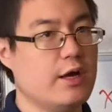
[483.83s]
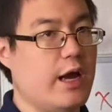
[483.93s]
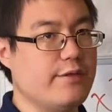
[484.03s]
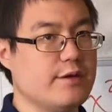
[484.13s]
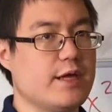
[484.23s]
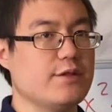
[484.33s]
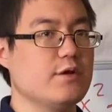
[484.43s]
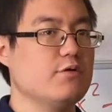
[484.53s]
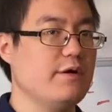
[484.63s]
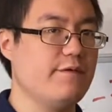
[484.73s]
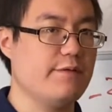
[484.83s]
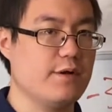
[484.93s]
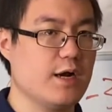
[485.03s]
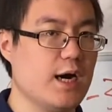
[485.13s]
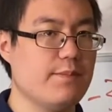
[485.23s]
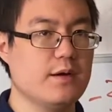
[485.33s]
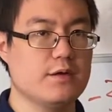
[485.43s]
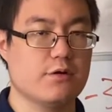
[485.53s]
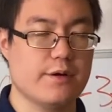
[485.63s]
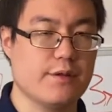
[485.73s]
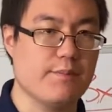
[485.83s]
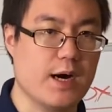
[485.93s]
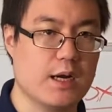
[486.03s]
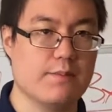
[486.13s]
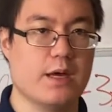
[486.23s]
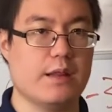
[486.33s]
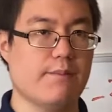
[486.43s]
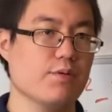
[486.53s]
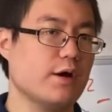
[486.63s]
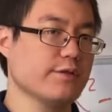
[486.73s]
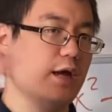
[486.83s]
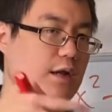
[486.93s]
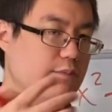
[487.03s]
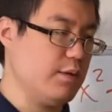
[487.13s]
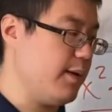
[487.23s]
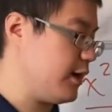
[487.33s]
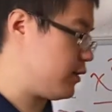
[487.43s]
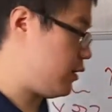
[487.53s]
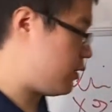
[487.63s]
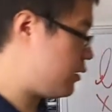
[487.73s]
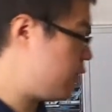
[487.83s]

and then take the derivative of the top, derivative of the bottom, and then plug that number back in.